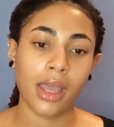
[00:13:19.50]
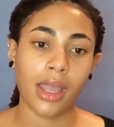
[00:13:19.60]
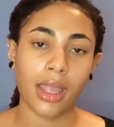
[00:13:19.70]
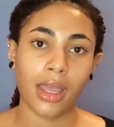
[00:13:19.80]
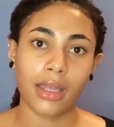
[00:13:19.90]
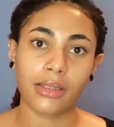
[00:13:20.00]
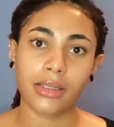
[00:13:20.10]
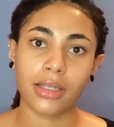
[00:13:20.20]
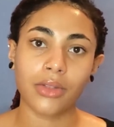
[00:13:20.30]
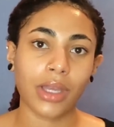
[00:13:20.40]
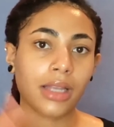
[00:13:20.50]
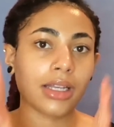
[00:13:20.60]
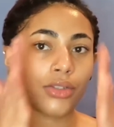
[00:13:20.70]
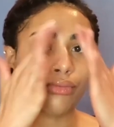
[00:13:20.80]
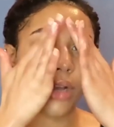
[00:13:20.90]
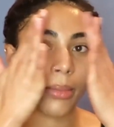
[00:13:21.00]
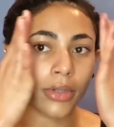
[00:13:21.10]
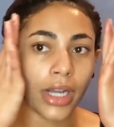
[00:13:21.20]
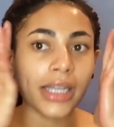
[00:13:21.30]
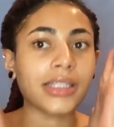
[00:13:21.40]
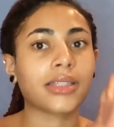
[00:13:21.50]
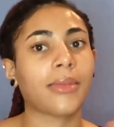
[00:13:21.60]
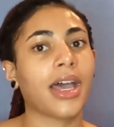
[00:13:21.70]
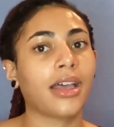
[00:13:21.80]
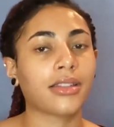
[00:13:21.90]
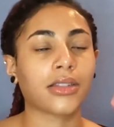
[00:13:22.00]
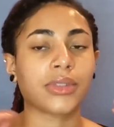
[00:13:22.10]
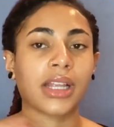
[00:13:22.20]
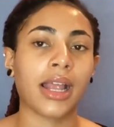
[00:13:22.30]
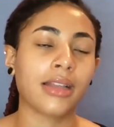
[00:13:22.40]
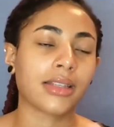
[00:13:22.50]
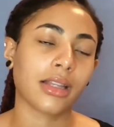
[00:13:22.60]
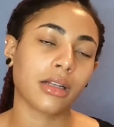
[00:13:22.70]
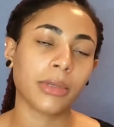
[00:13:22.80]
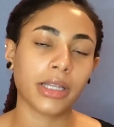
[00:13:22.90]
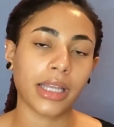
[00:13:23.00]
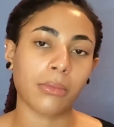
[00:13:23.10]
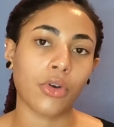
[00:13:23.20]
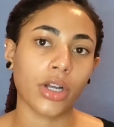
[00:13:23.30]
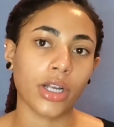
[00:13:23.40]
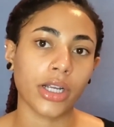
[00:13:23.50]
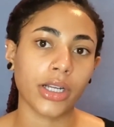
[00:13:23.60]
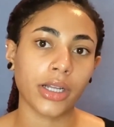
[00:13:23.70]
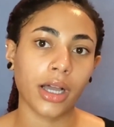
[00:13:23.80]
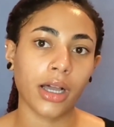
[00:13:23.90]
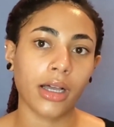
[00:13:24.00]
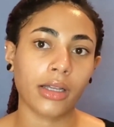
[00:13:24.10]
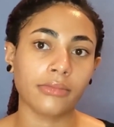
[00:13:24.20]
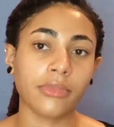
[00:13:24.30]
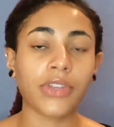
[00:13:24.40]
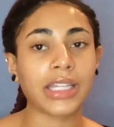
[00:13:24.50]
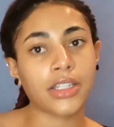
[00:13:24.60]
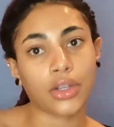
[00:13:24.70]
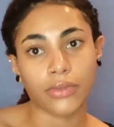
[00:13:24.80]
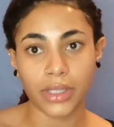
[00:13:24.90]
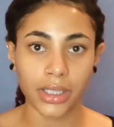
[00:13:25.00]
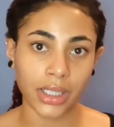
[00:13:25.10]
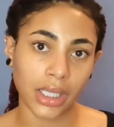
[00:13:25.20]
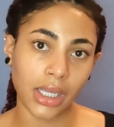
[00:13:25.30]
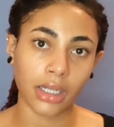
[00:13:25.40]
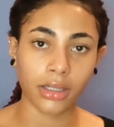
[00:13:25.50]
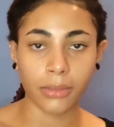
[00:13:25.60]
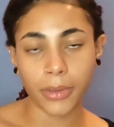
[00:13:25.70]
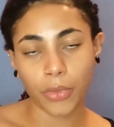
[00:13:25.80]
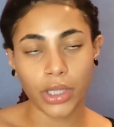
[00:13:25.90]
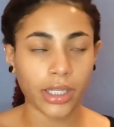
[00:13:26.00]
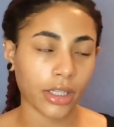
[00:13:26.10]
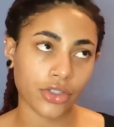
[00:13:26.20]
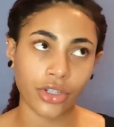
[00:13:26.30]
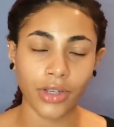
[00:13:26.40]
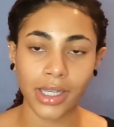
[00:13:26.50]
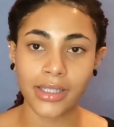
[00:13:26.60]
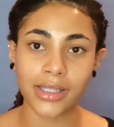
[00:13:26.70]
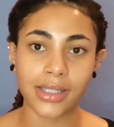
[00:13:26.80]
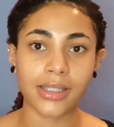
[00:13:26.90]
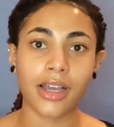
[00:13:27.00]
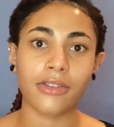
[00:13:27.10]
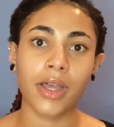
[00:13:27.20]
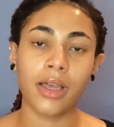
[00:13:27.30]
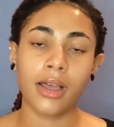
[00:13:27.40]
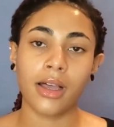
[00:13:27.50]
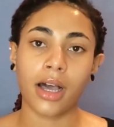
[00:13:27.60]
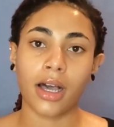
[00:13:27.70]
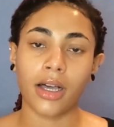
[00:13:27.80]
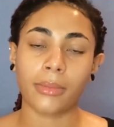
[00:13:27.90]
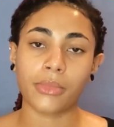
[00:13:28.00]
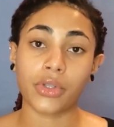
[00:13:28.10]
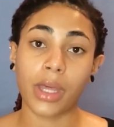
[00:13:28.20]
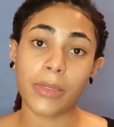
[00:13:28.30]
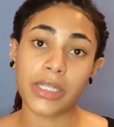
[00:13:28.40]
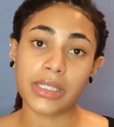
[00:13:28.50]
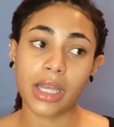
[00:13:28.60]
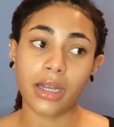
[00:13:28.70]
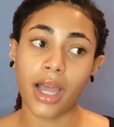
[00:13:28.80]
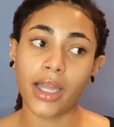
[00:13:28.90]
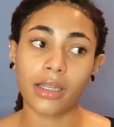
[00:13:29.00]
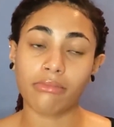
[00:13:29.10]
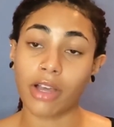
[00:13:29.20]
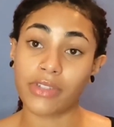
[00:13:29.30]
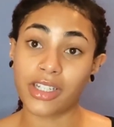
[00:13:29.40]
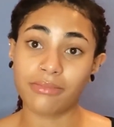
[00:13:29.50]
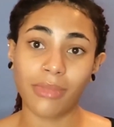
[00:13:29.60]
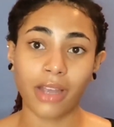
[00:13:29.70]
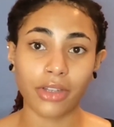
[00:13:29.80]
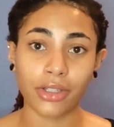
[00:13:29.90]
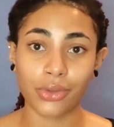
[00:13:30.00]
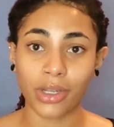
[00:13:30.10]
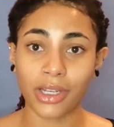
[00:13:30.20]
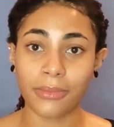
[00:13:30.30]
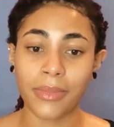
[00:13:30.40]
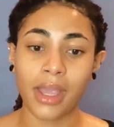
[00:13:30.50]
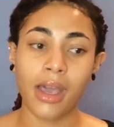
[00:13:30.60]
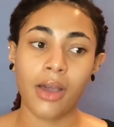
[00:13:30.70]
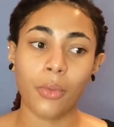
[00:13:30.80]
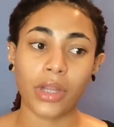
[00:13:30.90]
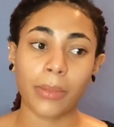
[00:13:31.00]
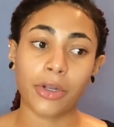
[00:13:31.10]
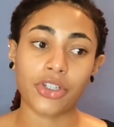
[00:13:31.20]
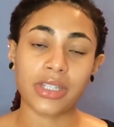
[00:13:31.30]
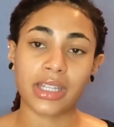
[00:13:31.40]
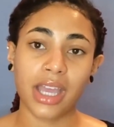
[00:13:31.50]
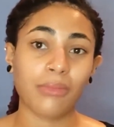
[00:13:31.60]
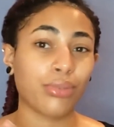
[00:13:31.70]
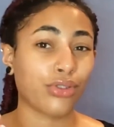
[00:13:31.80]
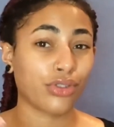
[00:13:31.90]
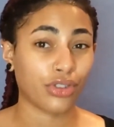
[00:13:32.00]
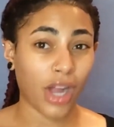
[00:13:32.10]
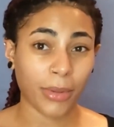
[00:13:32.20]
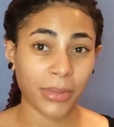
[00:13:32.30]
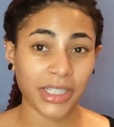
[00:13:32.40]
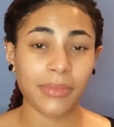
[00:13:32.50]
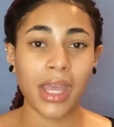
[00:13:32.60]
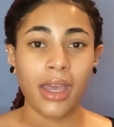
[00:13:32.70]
And you get a nice rubberized mask. So it's a little bit like more fancier feeling and a little bit more like luxurious and stuff. So that being said, I loved it. I really enjoyed it. Will I purchase this again? Probably.